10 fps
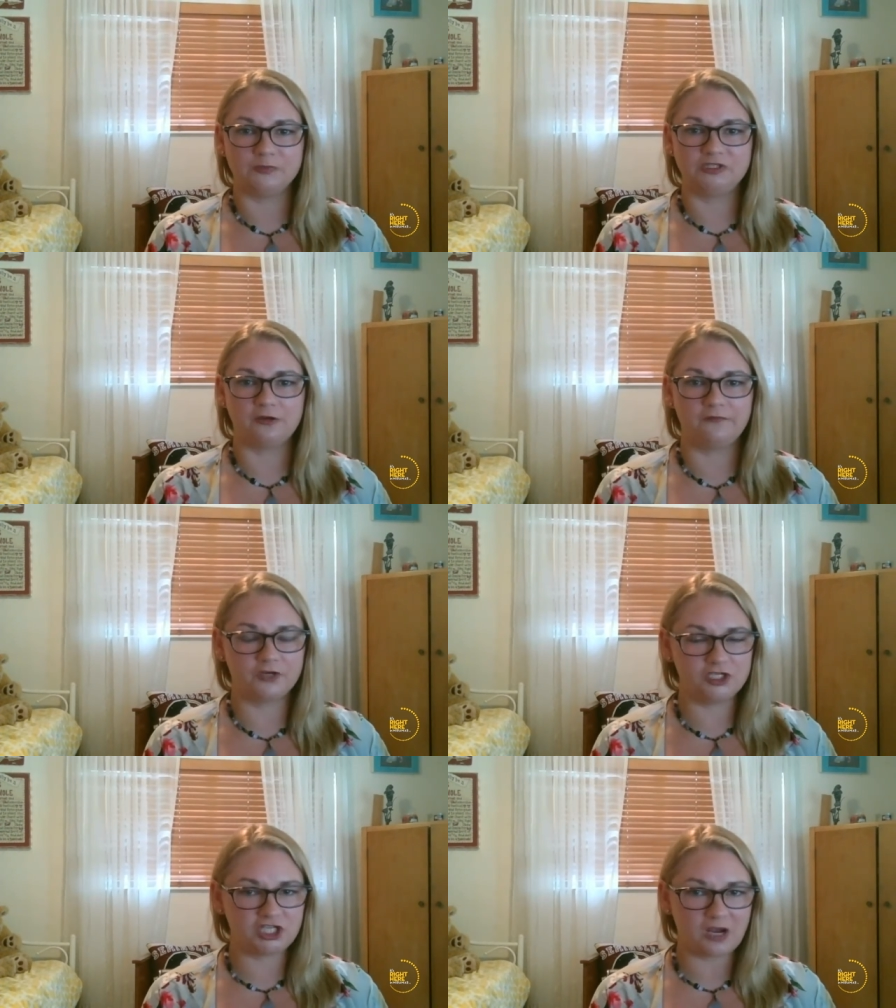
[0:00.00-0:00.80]
So
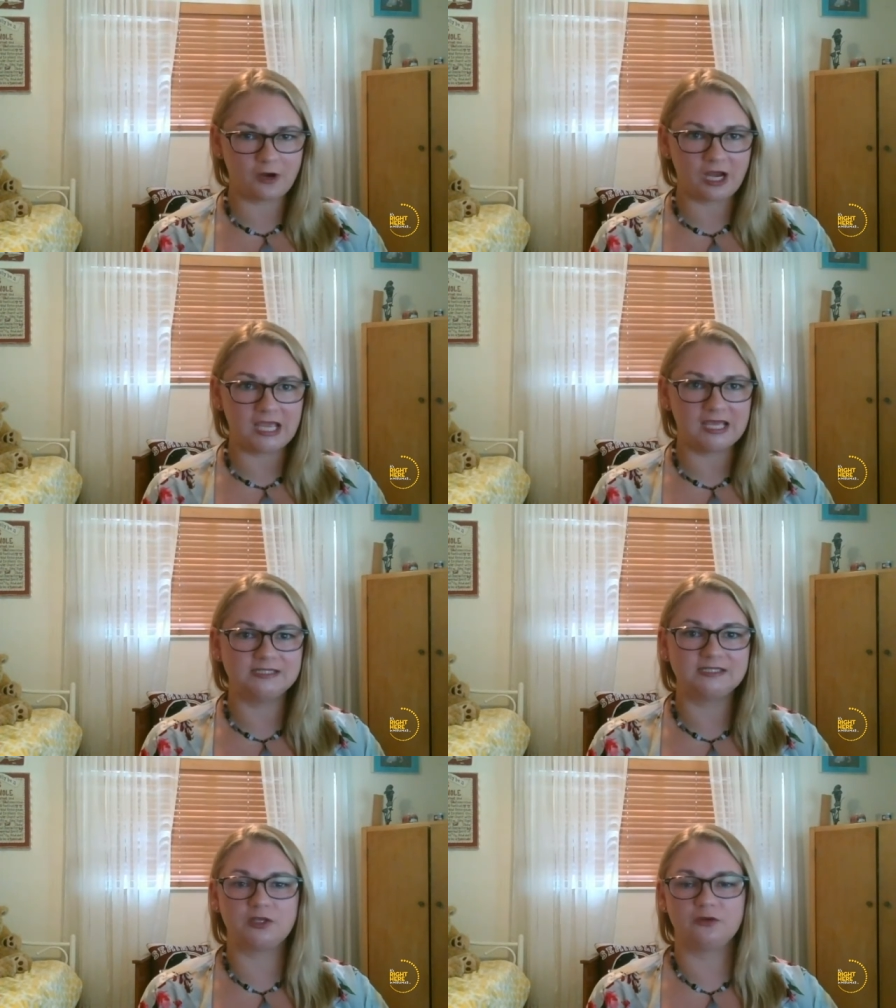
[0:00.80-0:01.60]
free shower heads,
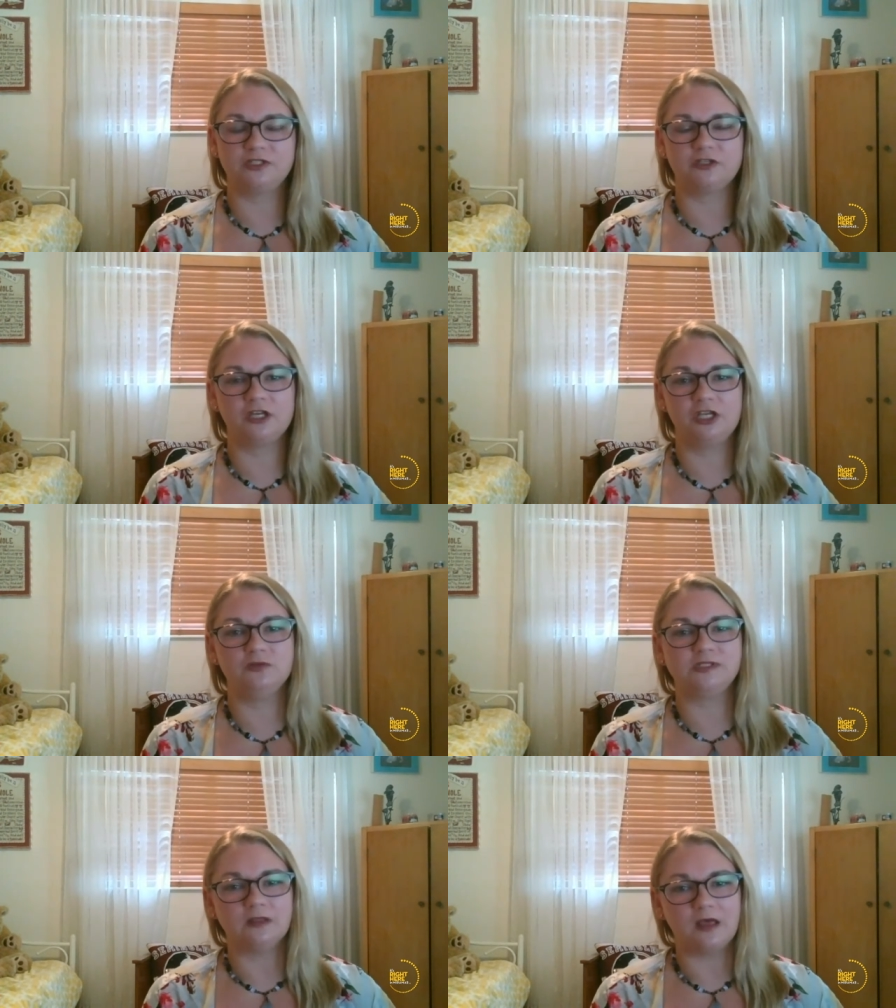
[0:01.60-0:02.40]
those are going to
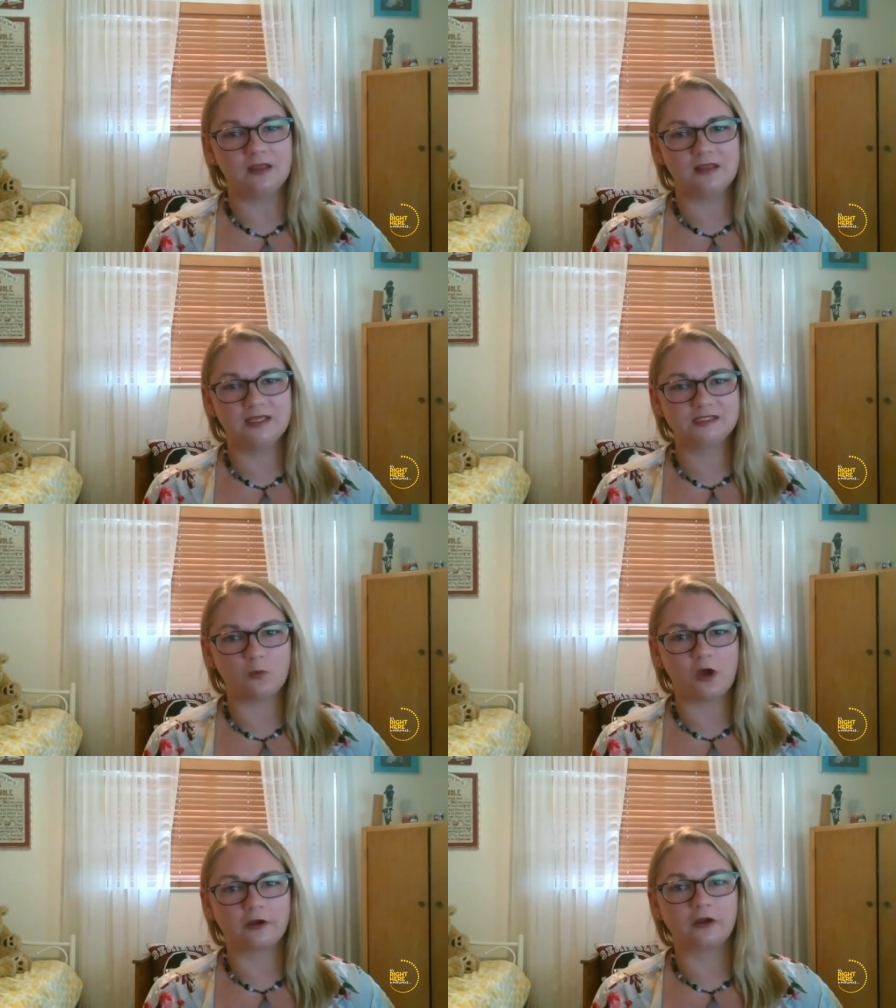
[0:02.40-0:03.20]
use a lot less
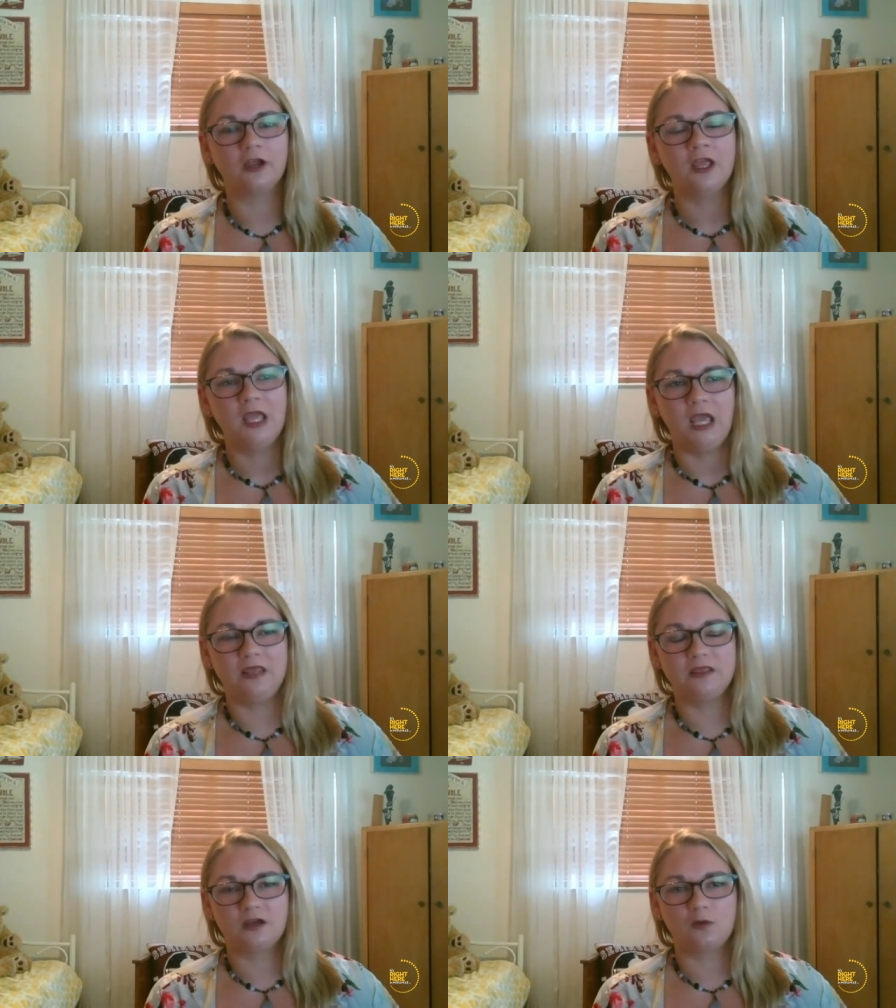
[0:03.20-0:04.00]
water,
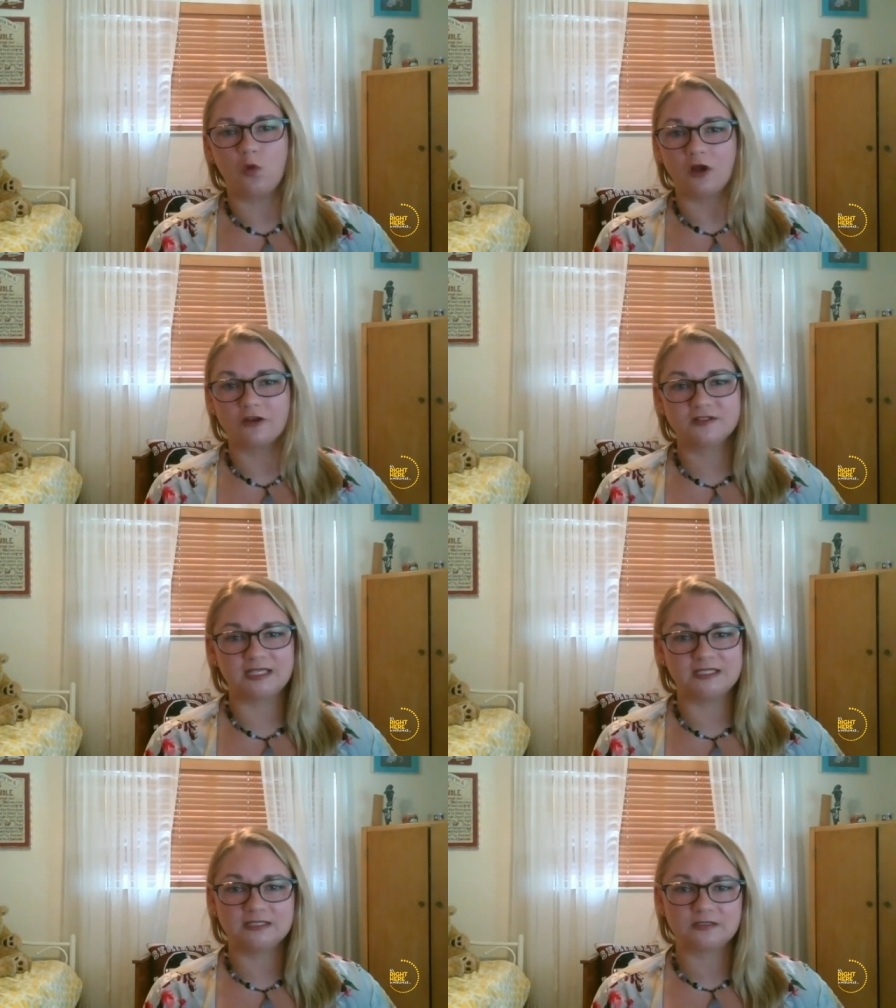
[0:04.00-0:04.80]
and they're water
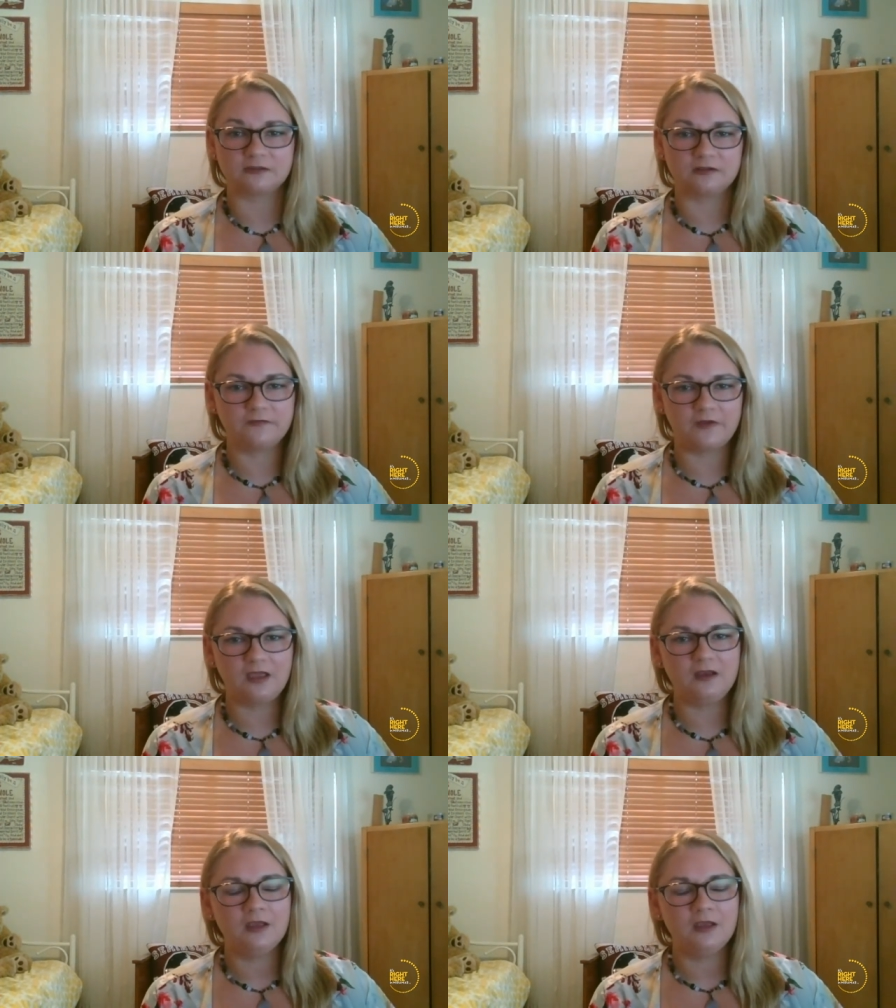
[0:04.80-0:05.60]
sense certified.